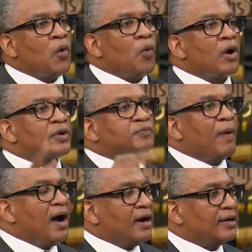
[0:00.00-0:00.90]
will
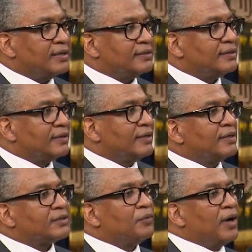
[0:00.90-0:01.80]
respond
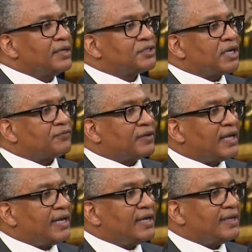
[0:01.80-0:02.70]
to what Chick fil
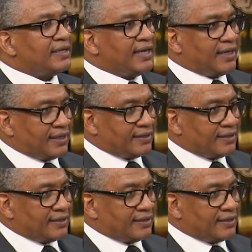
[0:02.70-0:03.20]
A did.